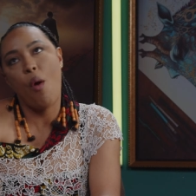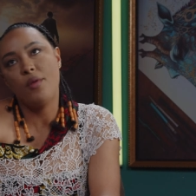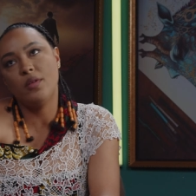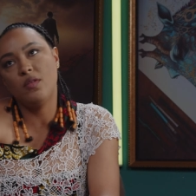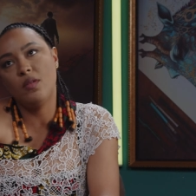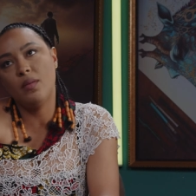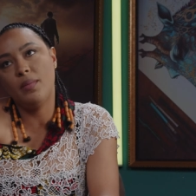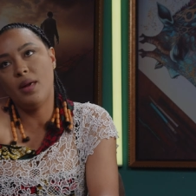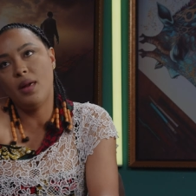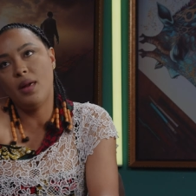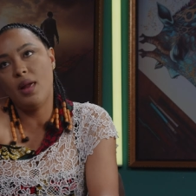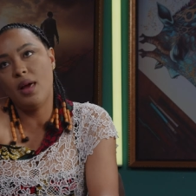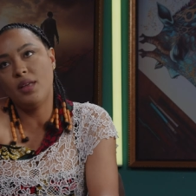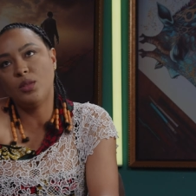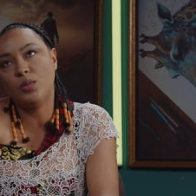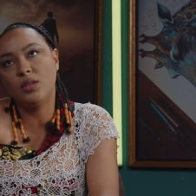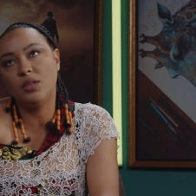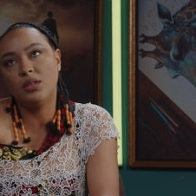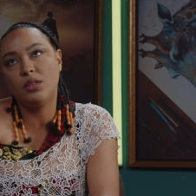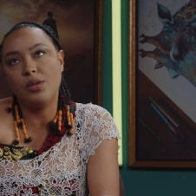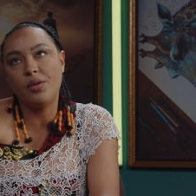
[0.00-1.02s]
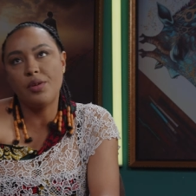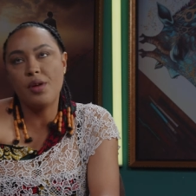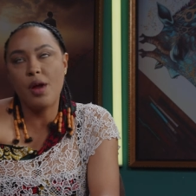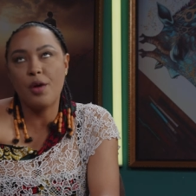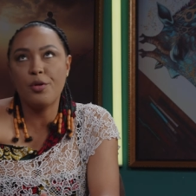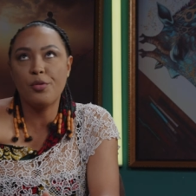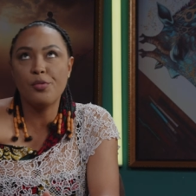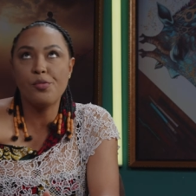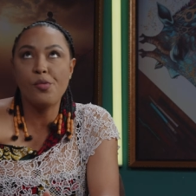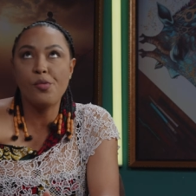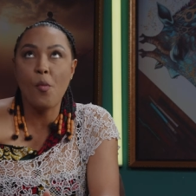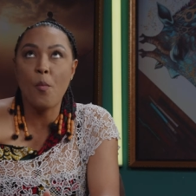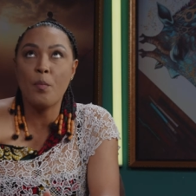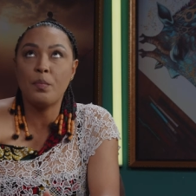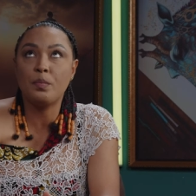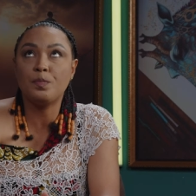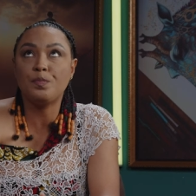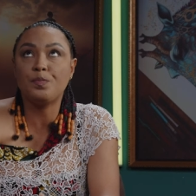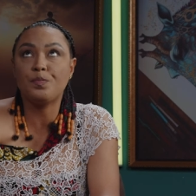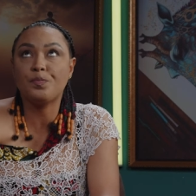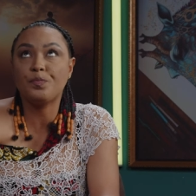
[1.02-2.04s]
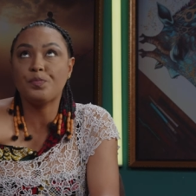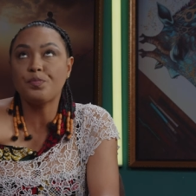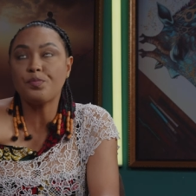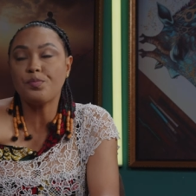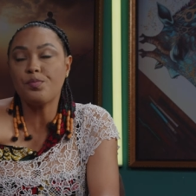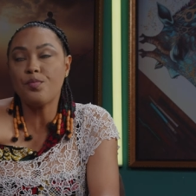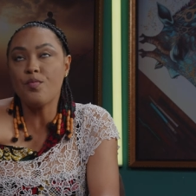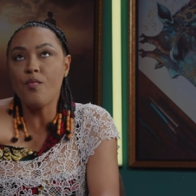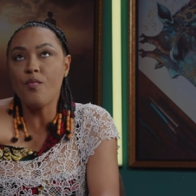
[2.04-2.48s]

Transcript: so about last month, yeah, okay, I don't know.